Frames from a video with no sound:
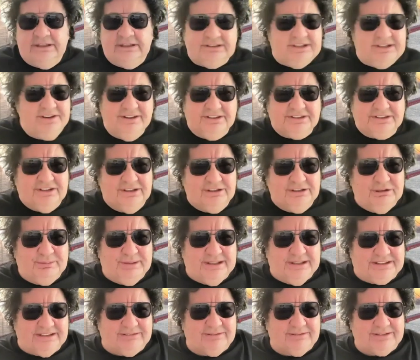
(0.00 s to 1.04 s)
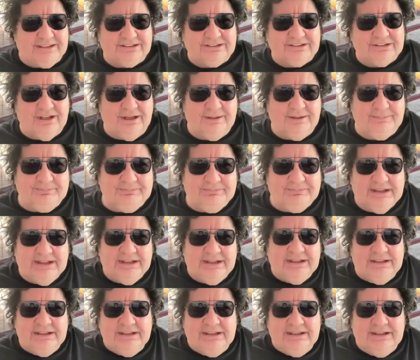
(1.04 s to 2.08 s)
Didn't I tell you about that time?
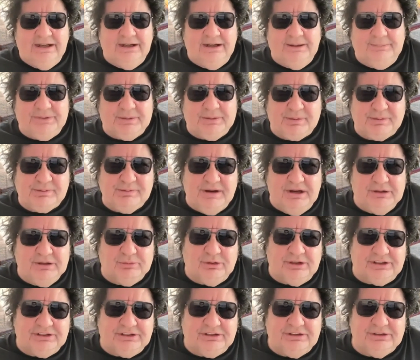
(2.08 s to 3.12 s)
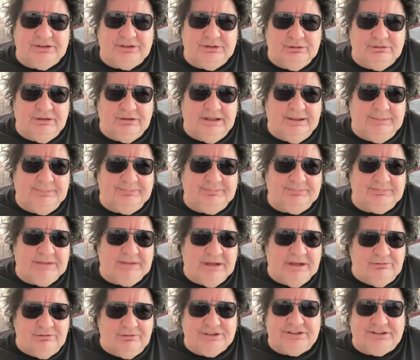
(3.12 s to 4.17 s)
The promoter wanted to do
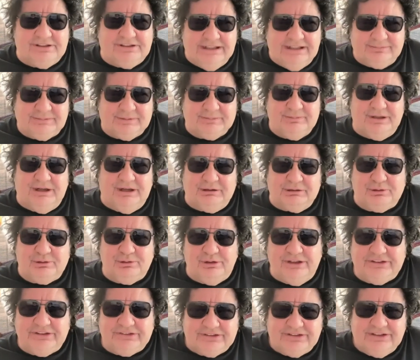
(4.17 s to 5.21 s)
Richard Clapton by request,